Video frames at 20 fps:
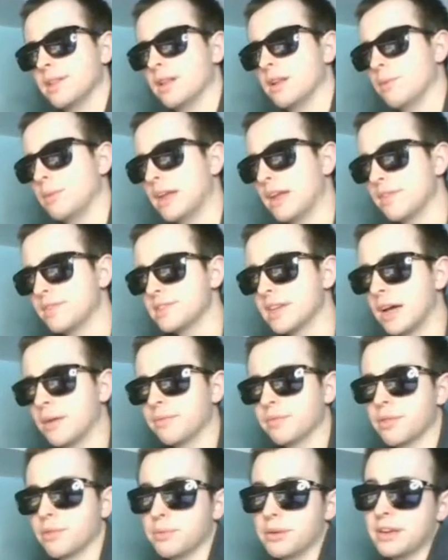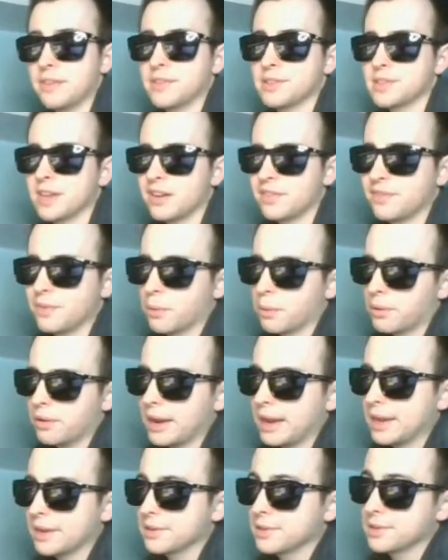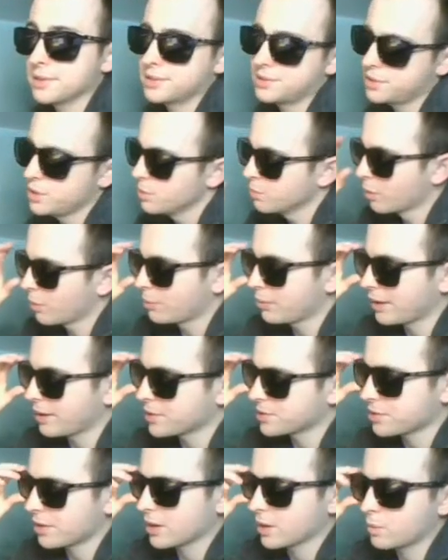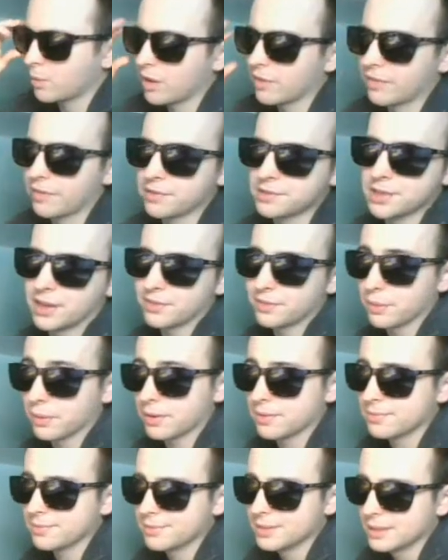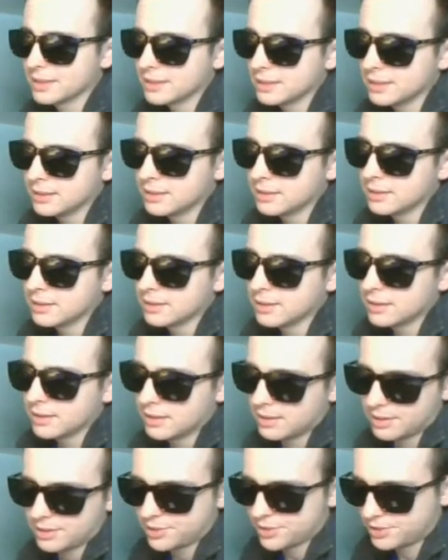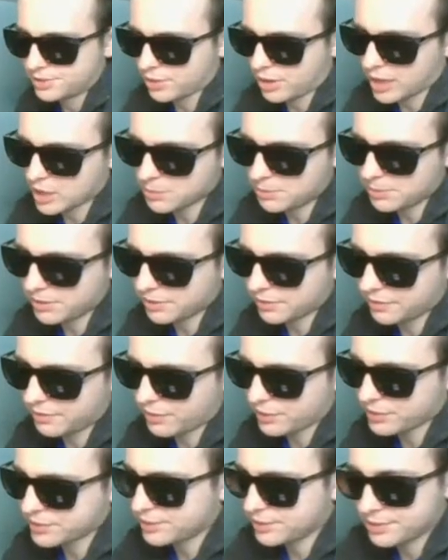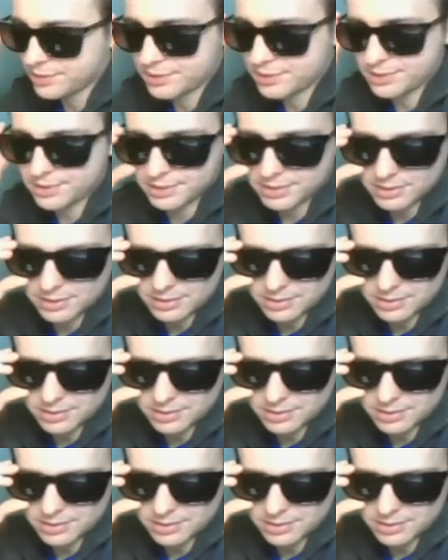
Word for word: we have top 3 of the top 4 and 2 more players trying to qualify for top 4. Droxpiel versus